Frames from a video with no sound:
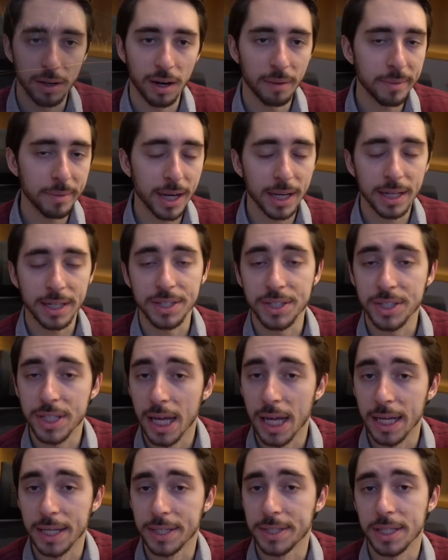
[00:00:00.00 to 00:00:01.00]
I'm not going to
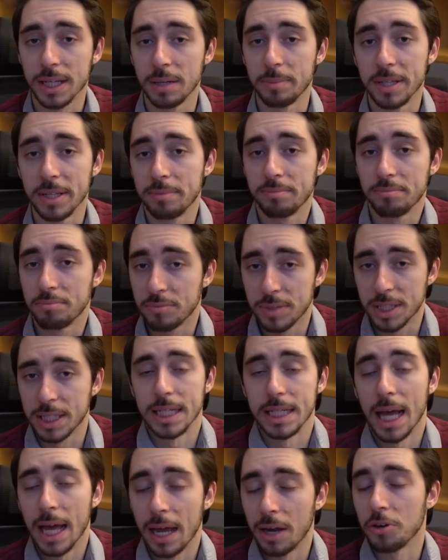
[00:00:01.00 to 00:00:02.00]
say it's going to be
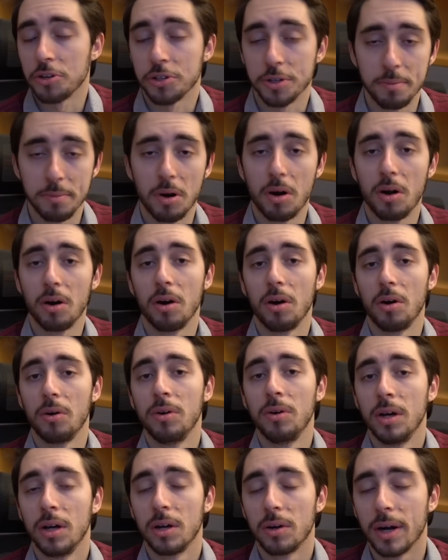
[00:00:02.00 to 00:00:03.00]
today or tomorrow,
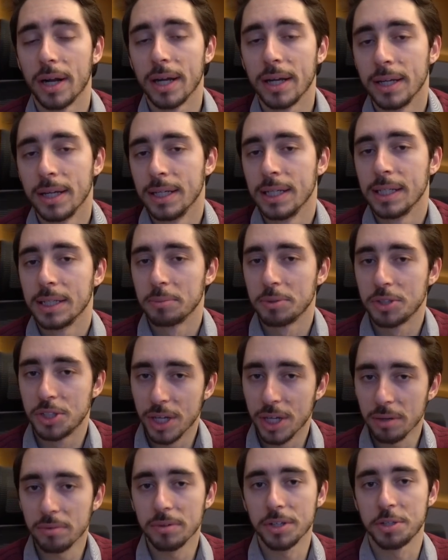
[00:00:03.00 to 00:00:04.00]
right? But
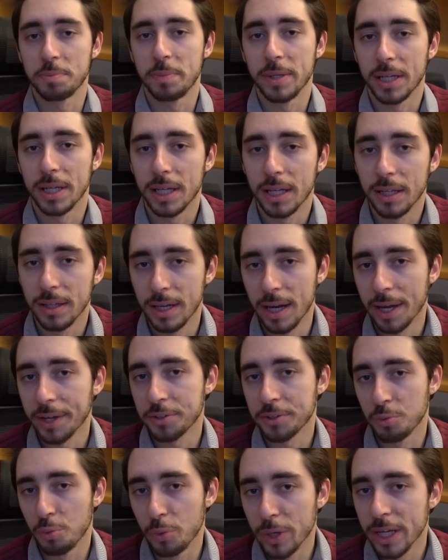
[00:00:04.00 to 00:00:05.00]
generally speaking, in the
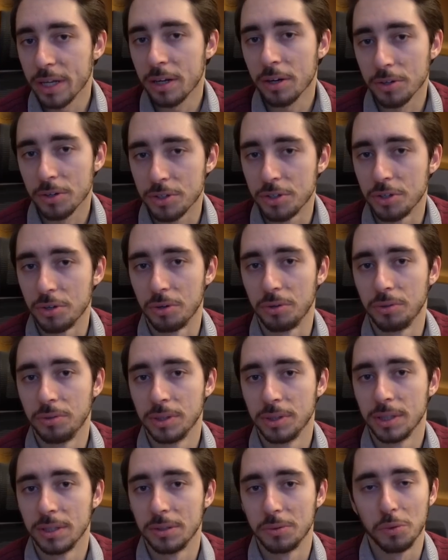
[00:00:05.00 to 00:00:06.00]
next week or two,
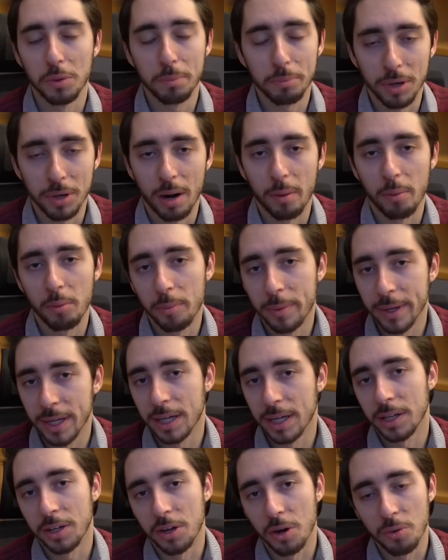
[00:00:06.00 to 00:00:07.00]
we're probably going
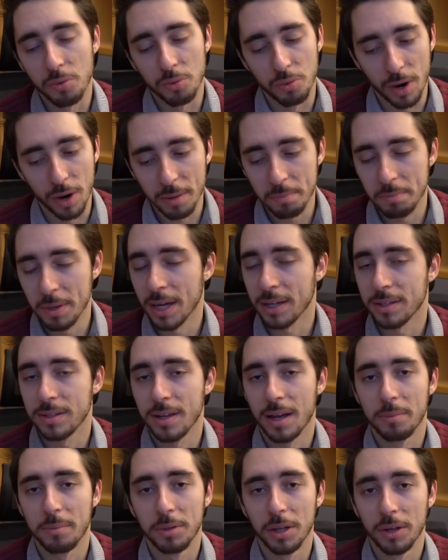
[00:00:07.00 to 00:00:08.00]
to go right back
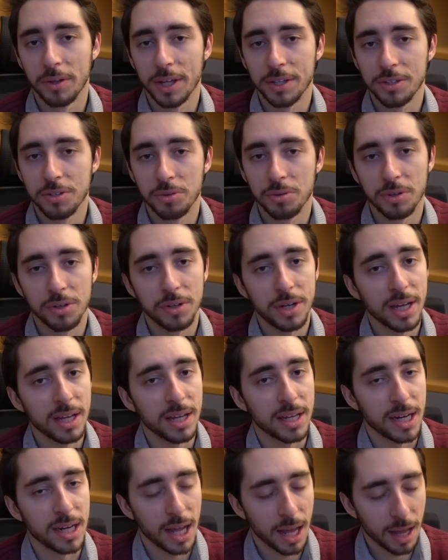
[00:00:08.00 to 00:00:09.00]
down below that 200 day.
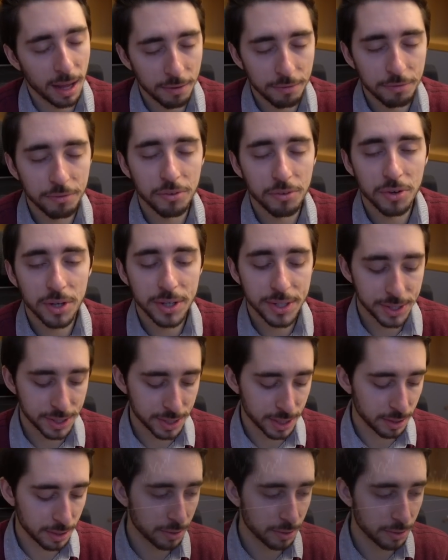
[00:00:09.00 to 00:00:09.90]
And every single